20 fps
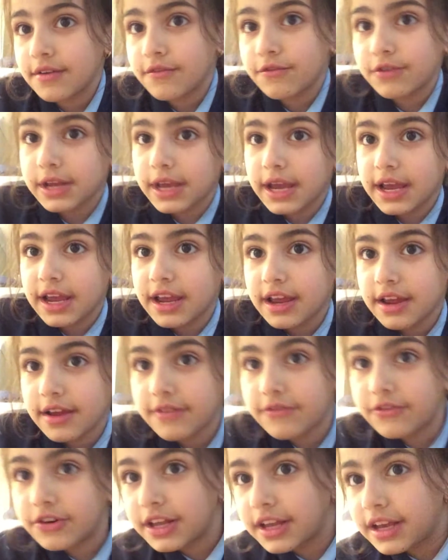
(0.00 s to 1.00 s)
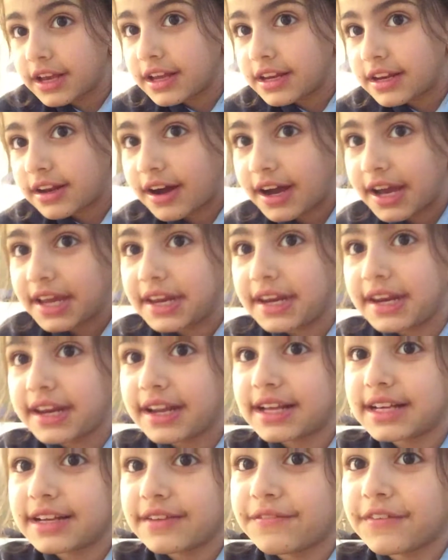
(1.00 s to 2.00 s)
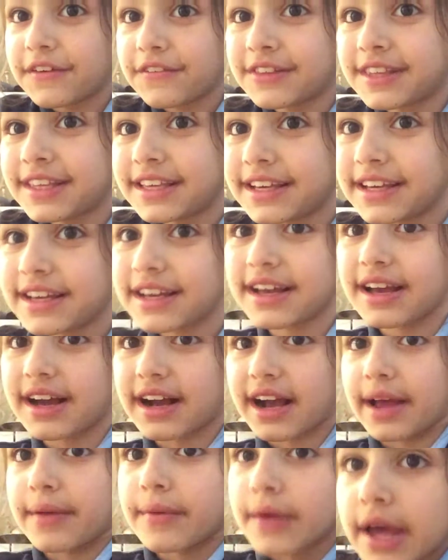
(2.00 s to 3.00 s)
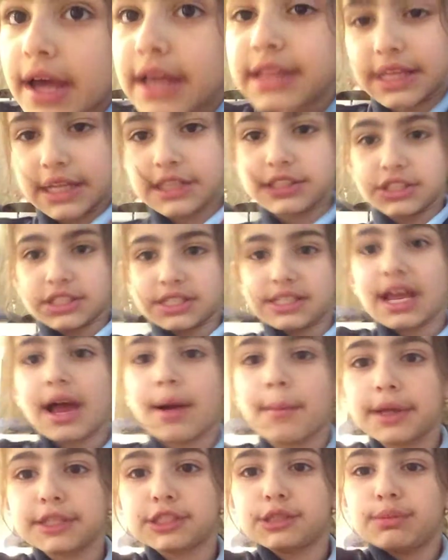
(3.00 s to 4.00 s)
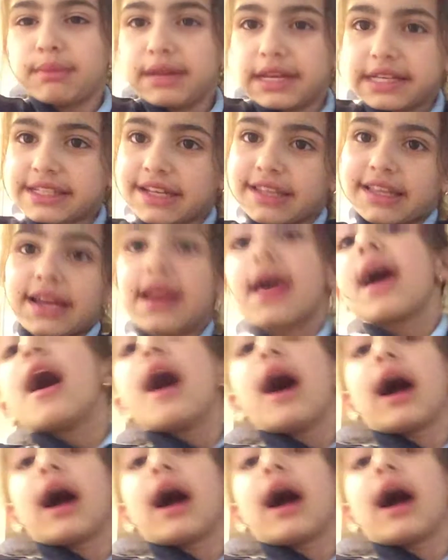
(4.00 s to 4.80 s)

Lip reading: 48, 49, 50. Okay, that's just how much minutes I've done.